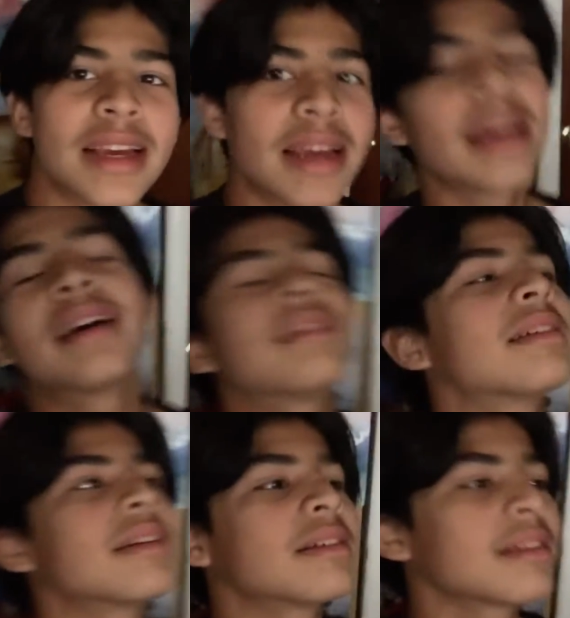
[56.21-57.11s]
And
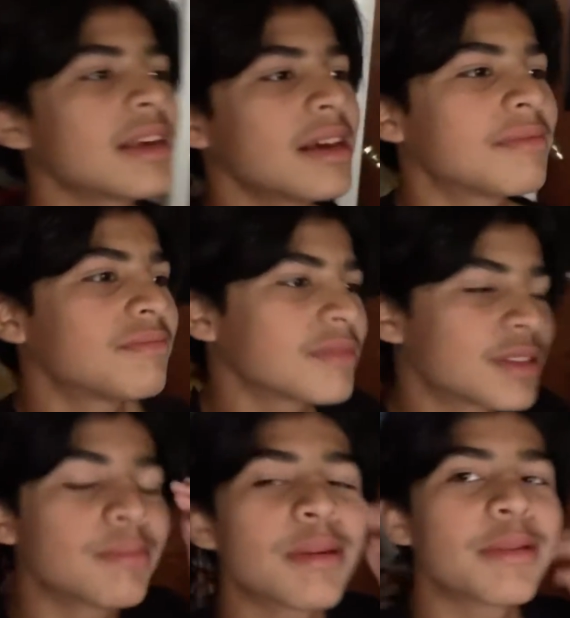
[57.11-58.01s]
yeah.
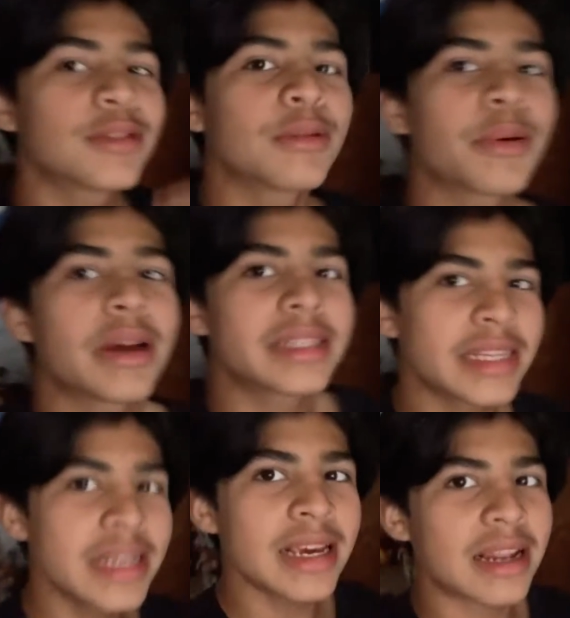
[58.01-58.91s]
It's me, Mr.
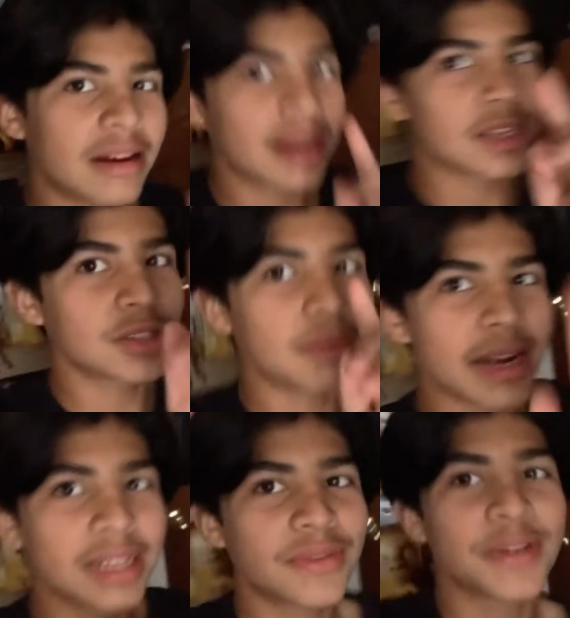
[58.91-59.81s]
NoobieYT, and I'll catch you in my
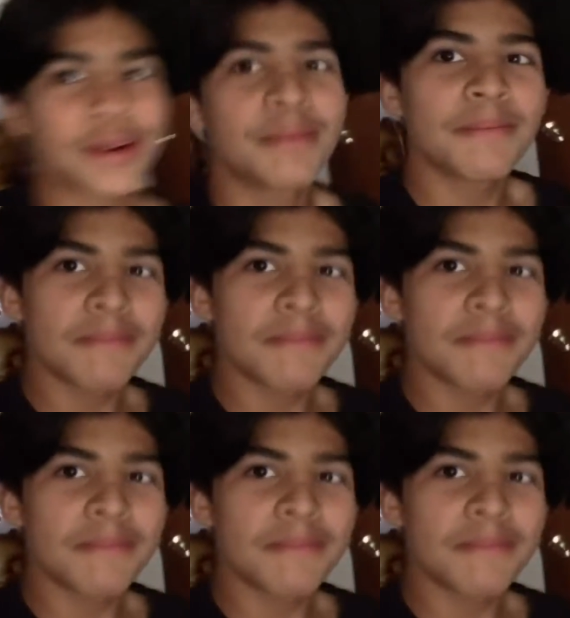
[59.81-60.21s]
next video.